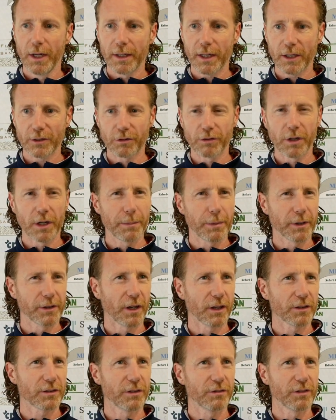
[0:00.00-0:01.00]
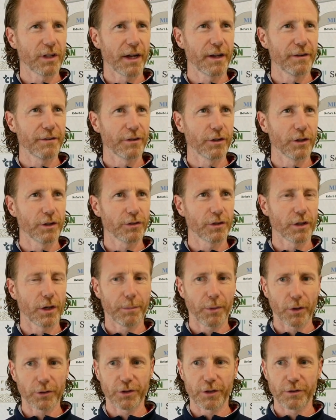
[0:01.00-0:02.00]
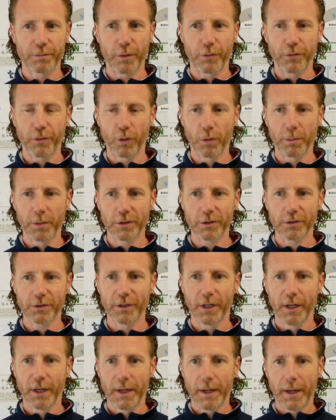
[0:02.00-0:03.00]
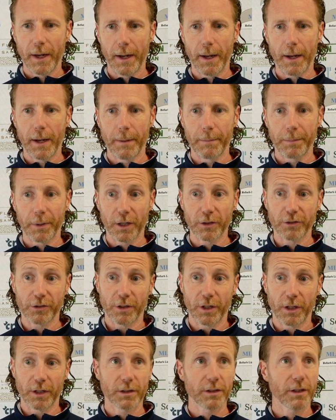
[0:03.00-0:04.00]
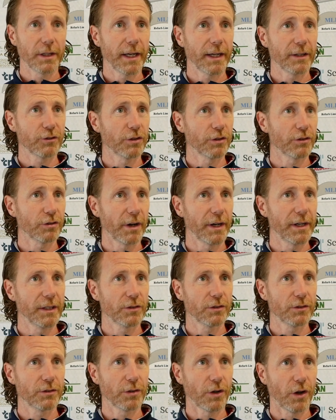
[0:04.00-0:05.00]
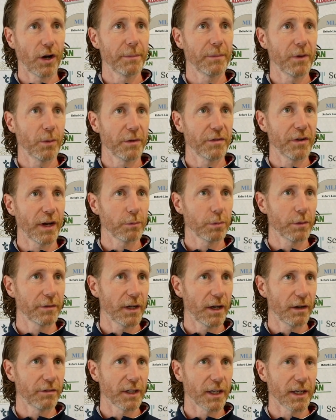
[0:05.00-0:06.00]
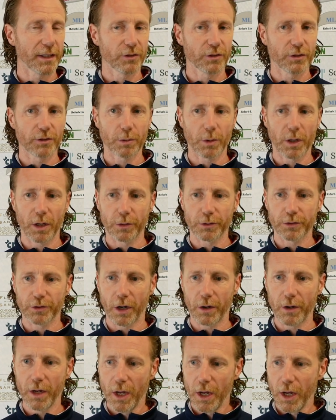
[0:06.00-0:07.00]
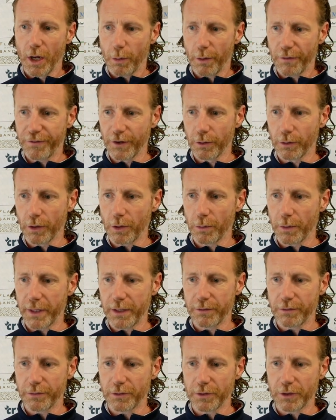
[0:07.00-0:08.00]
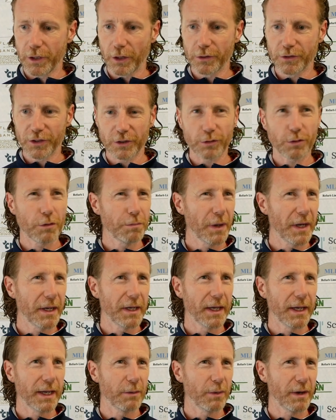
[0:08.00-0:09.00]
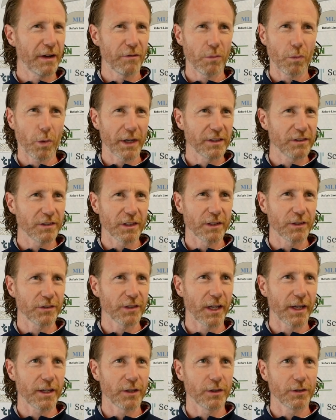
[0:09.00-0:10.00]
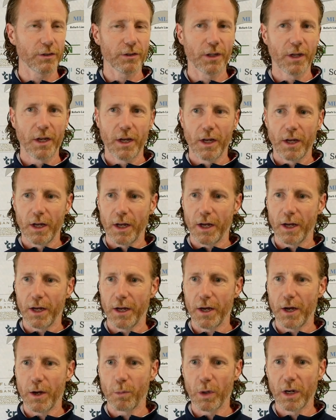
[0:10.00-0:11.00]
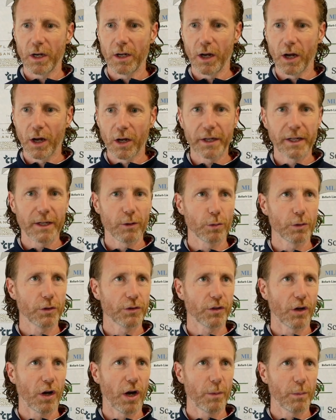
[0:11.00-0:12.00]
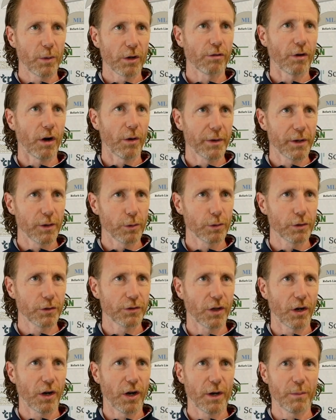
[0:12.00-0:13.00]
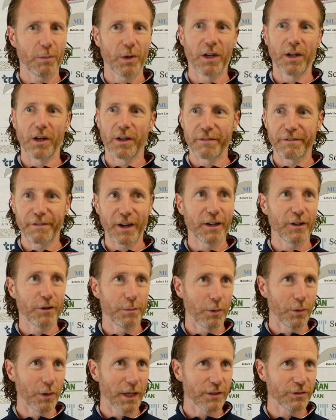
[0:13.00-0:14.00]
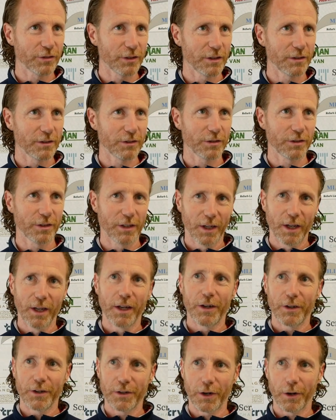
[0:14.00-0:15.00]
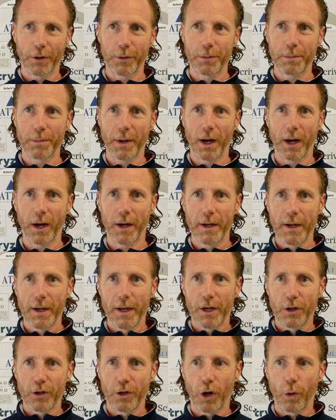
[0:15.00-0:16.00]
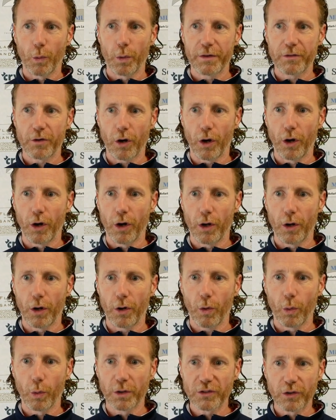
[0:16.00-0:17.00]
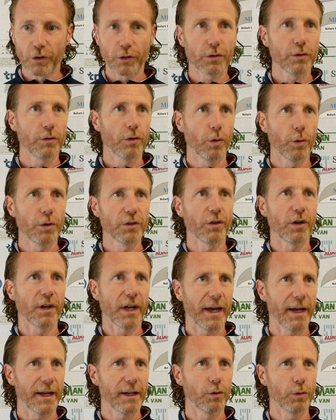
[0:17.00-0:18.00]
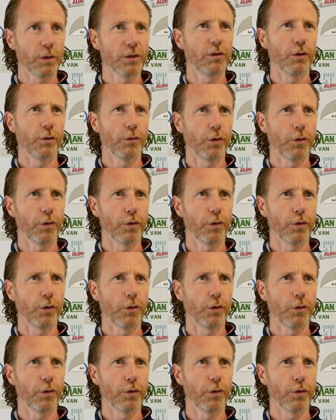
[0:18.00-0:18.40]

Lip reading: that's a really productive day for us and a positive performance. Plus the extra training time that we've had with the other lads as well. So we feel that since we've been here, we haven't wasted a second. We're learning all the time. We're growing all the time. We're learning valuable lessons, we've got to always look ahead, always look